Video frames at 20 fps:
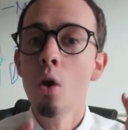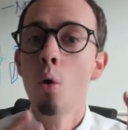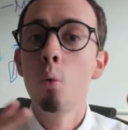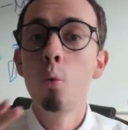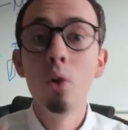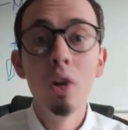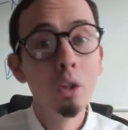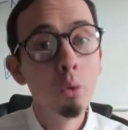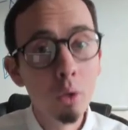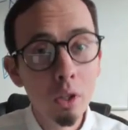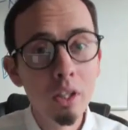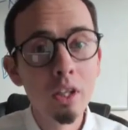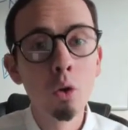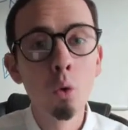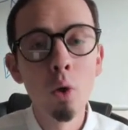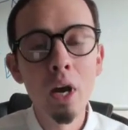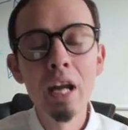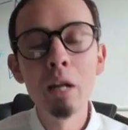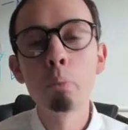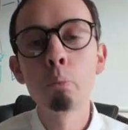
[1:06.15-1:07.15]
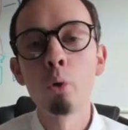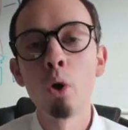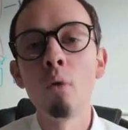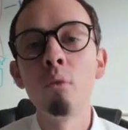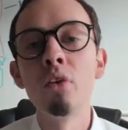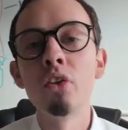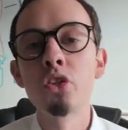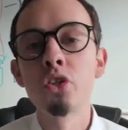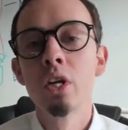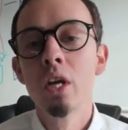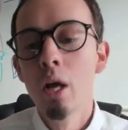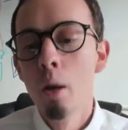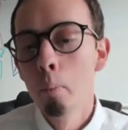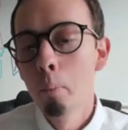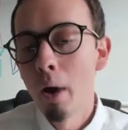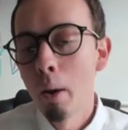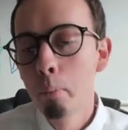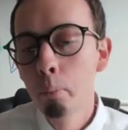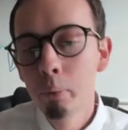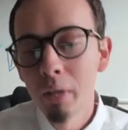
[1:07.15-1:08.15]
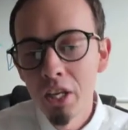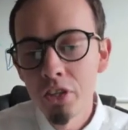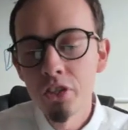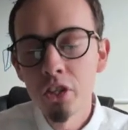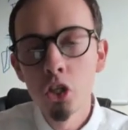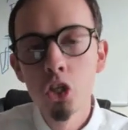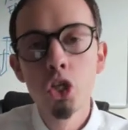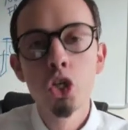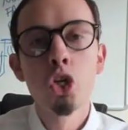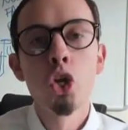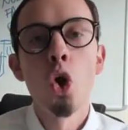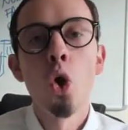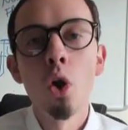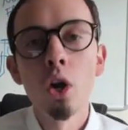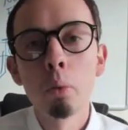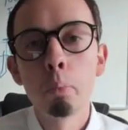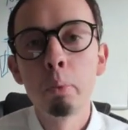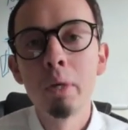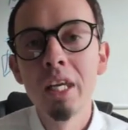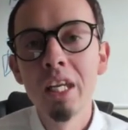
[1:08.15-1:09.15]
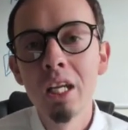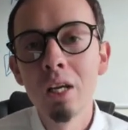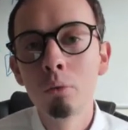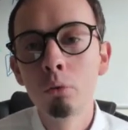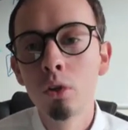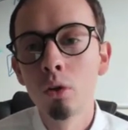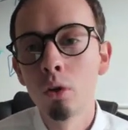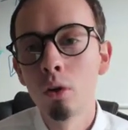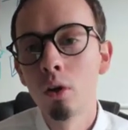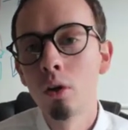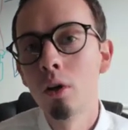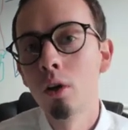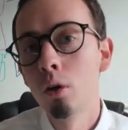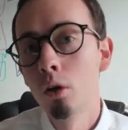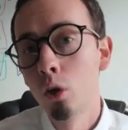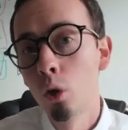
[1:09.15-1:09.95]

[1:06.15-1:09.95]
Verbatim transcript: really really great profits by placing short period uh,